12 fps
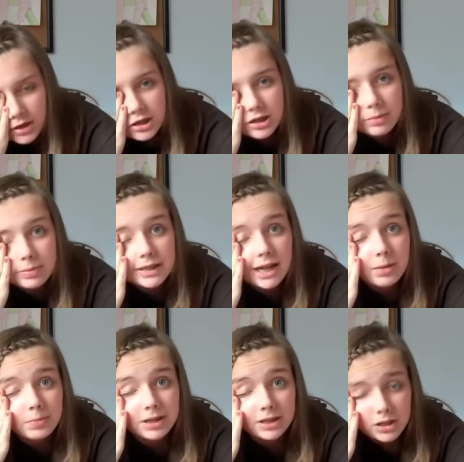it just
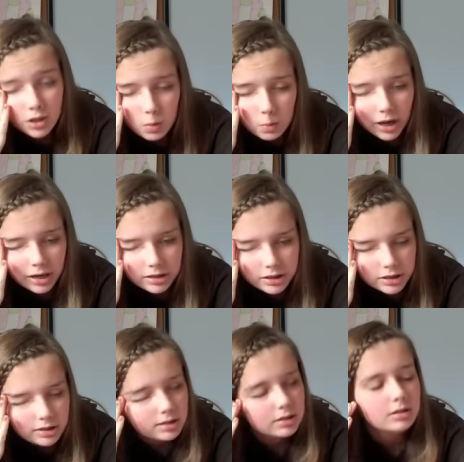upset me so much.